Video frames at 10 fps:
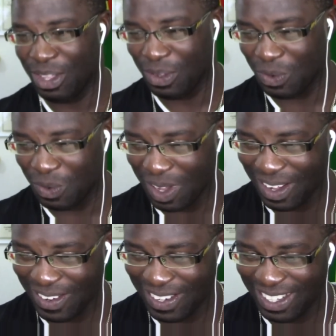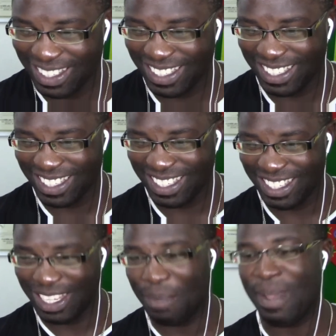Wow.
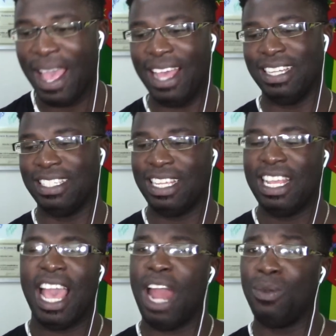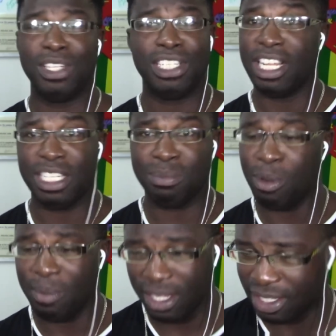Take my hand and we'll share this
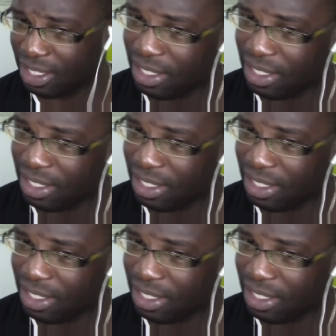moment.